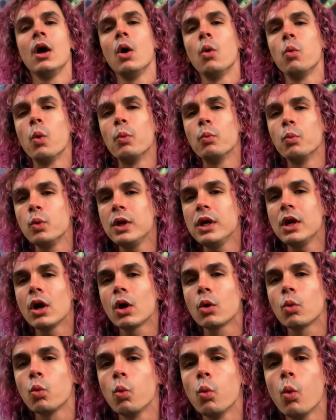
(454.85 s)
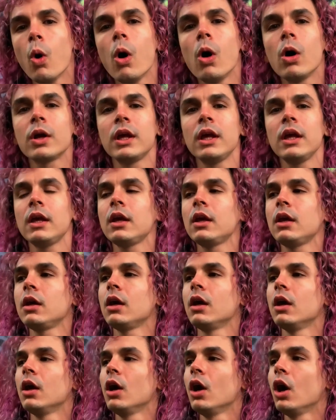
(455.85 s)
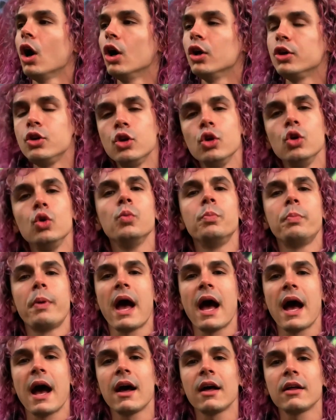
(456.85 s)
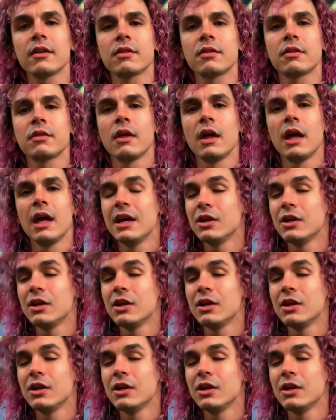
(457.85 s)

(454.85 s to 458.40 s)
When we are walking a new path,